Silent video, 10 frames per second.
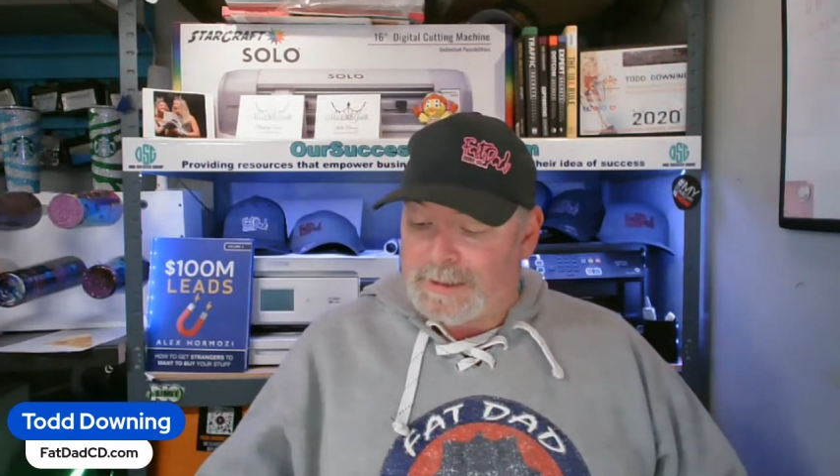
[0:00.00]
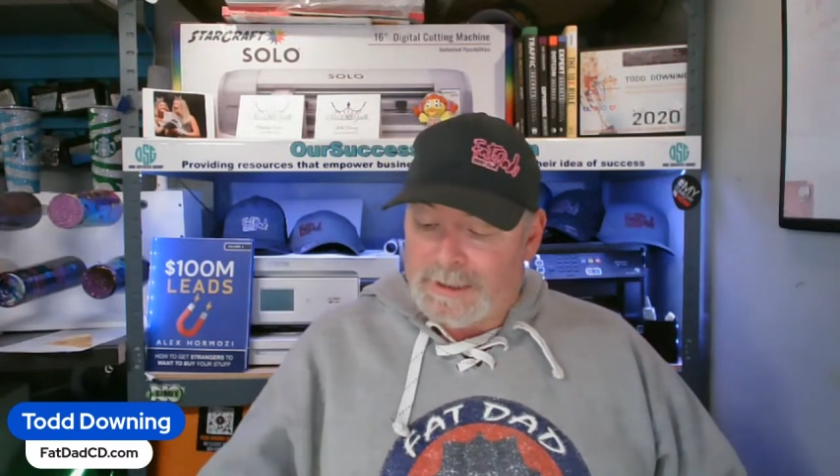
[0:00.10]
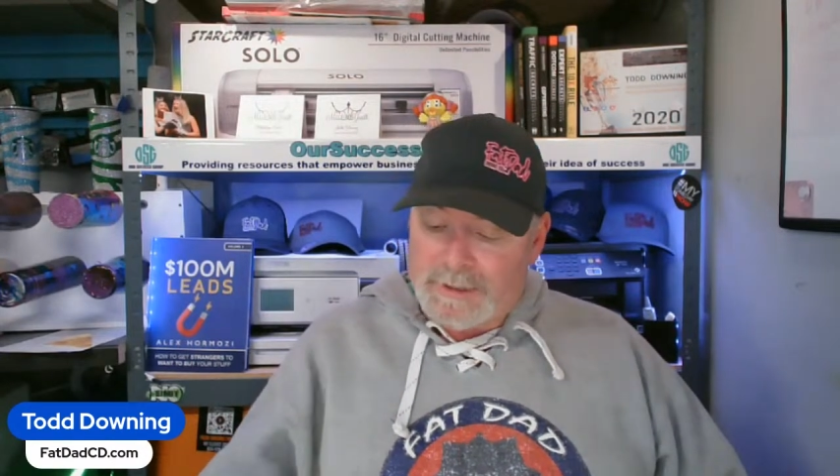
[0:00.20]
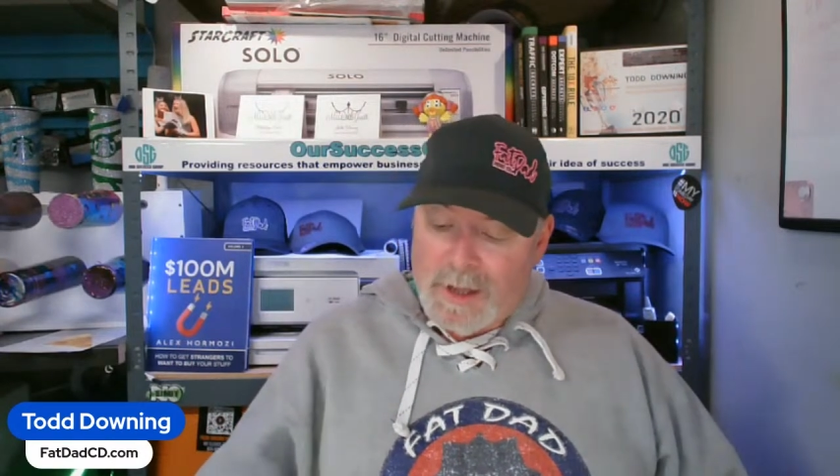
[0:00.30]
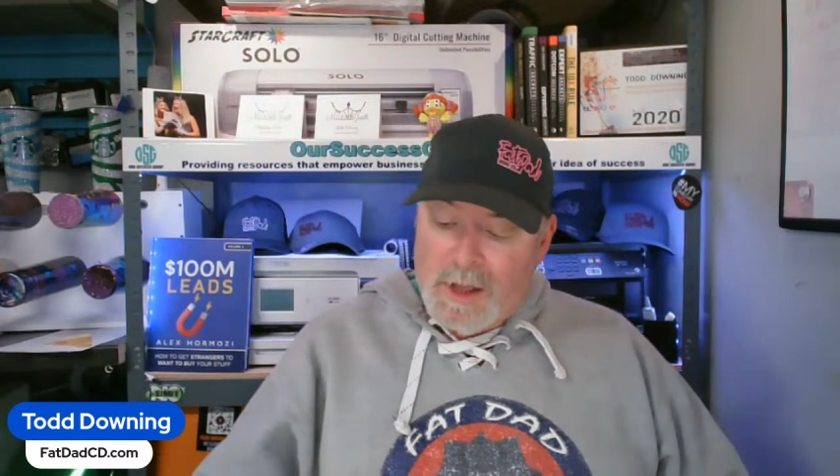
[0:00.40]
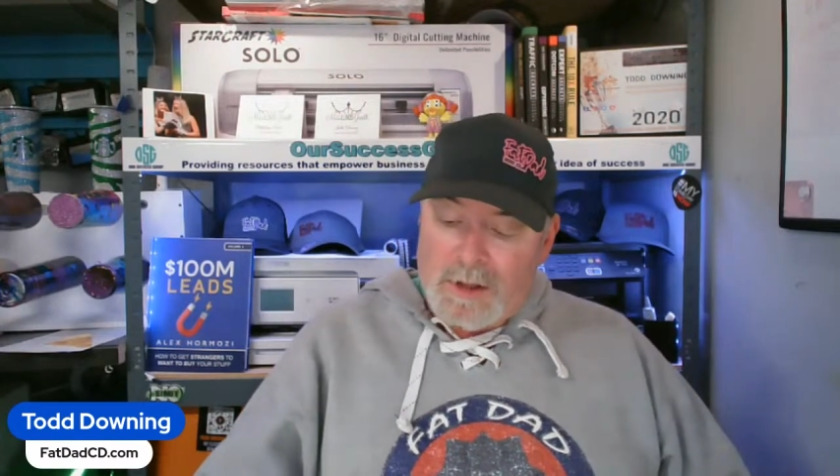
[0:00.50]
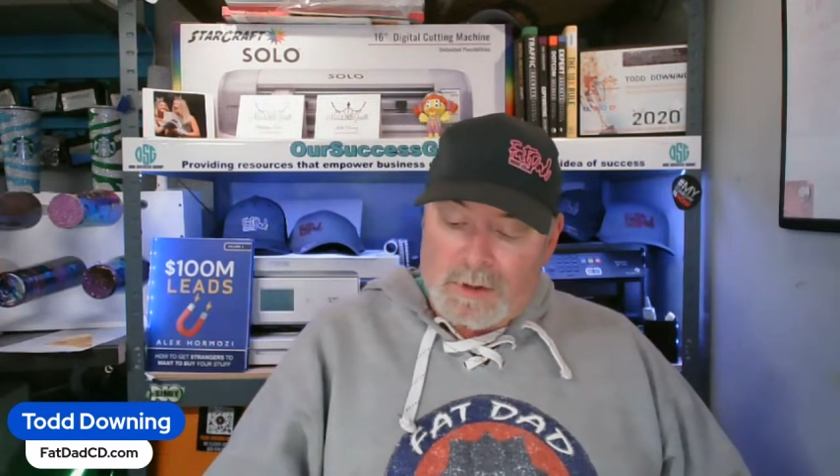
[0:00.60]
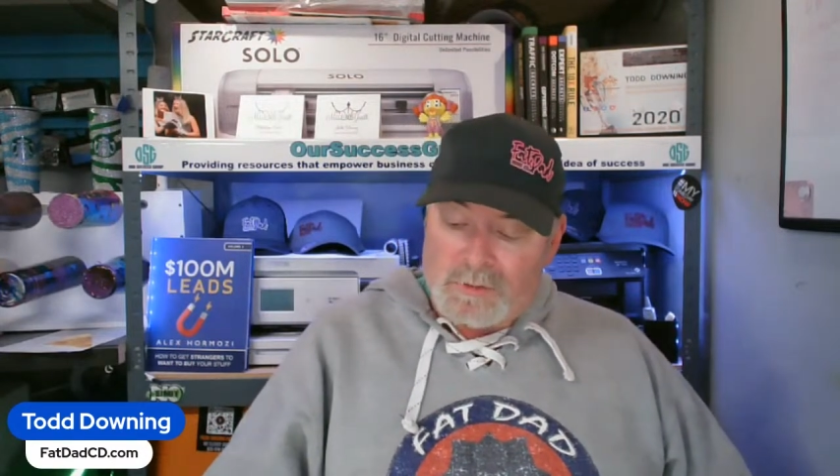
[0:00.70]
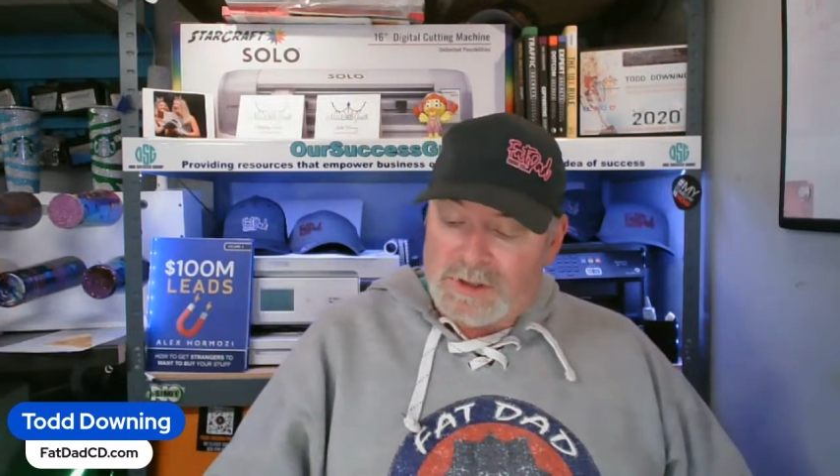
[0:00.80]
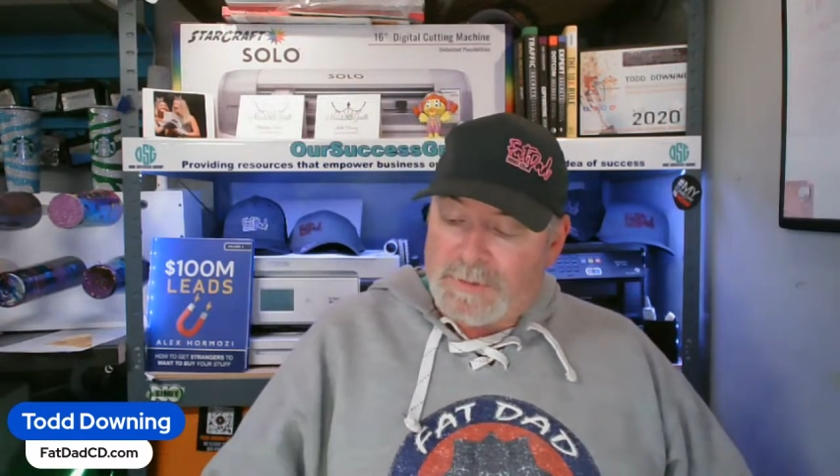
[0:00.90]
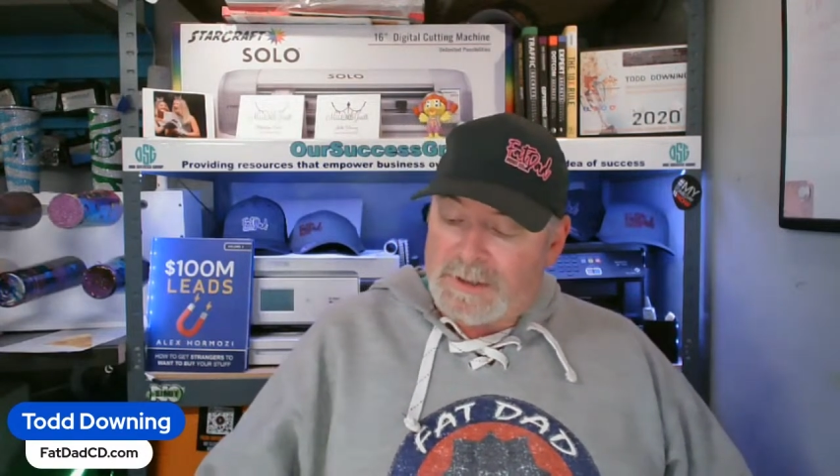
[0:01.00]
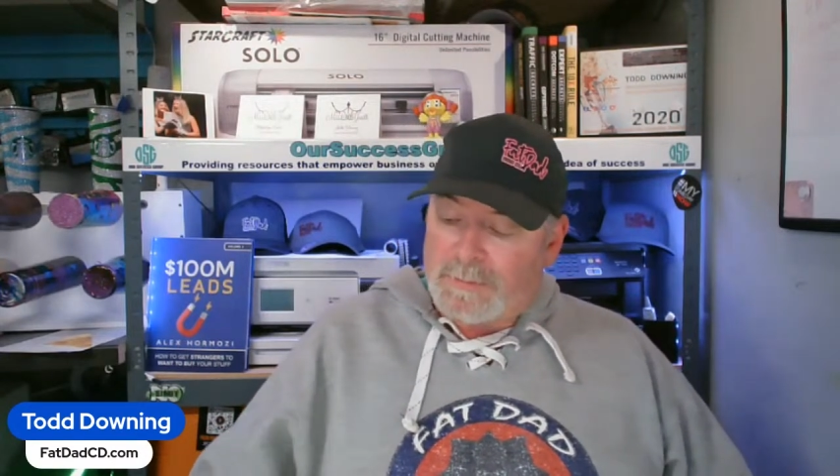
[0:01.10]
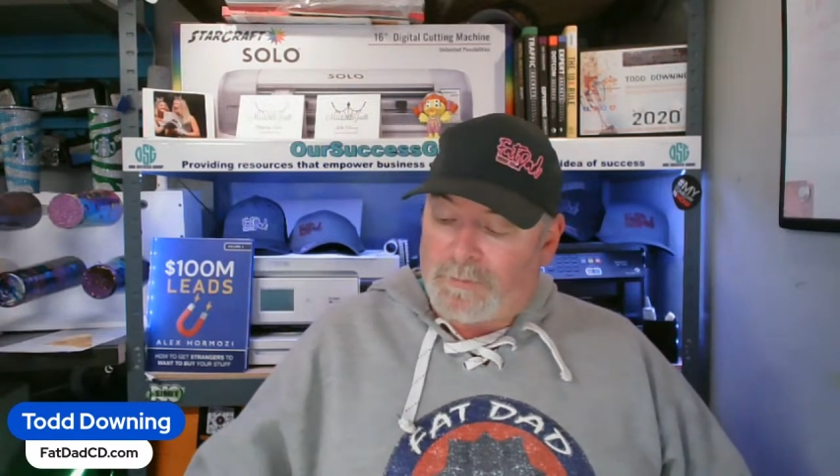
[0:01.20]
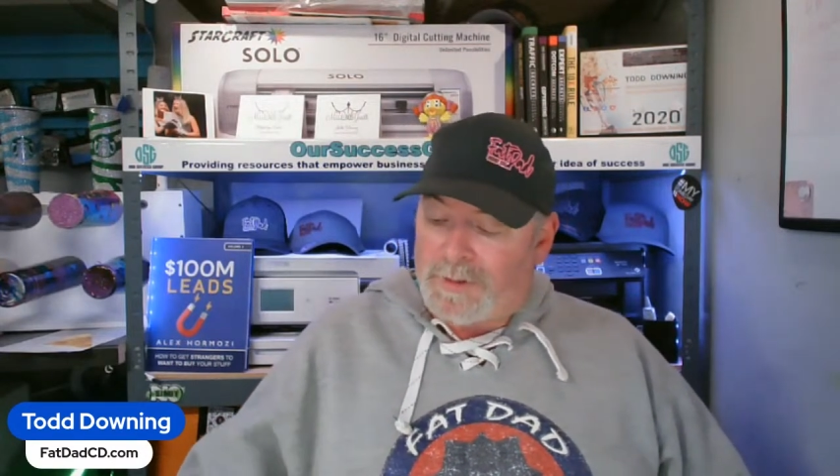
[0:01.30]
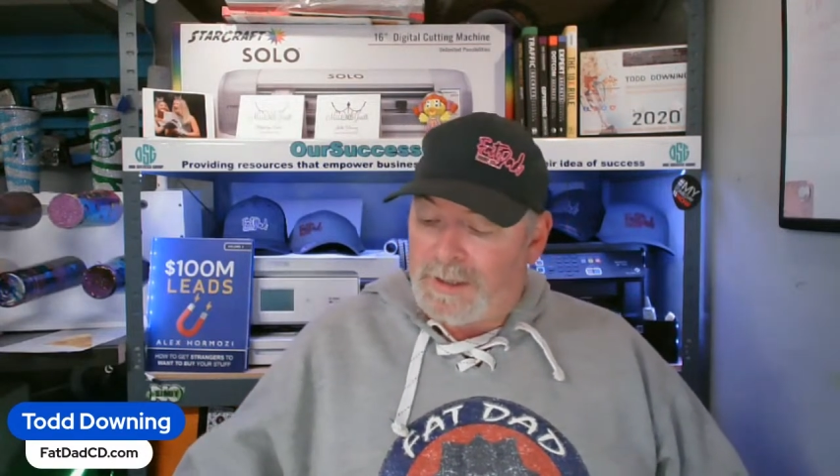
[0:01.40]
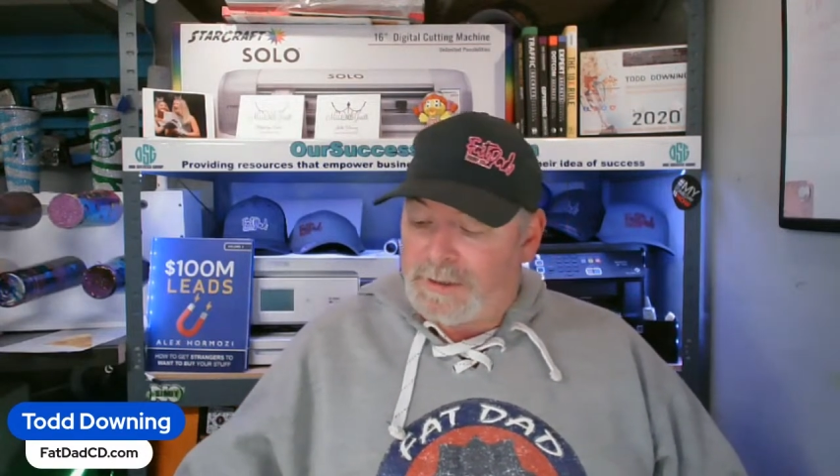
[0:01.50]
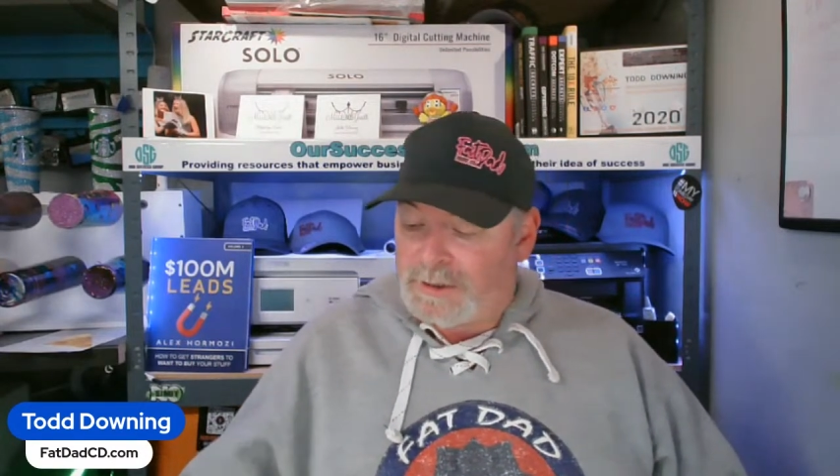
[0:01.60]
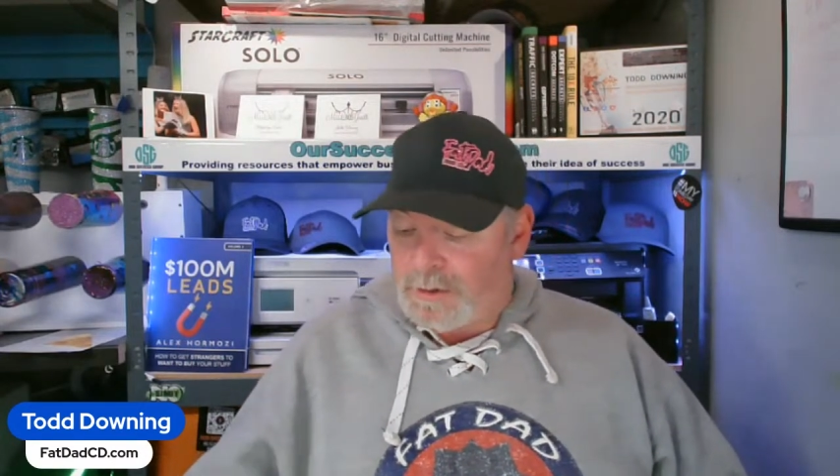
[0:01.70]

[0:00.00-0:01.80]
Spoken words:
says you're responsible for this,